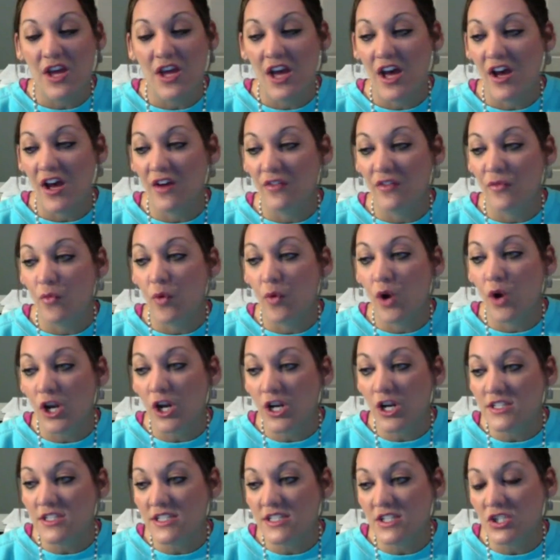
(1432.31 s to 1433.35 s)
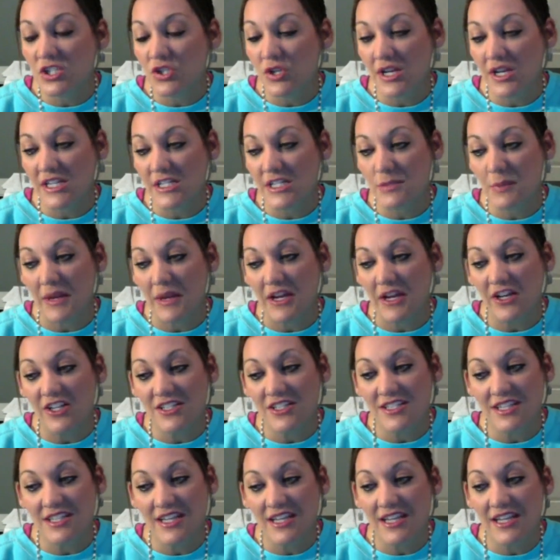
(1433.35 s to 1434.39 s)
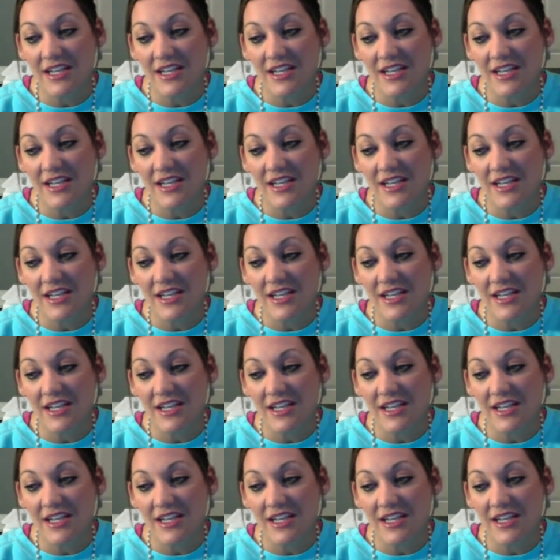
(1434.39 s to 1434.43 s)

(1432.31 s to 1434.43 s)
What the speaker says: of words and transparency,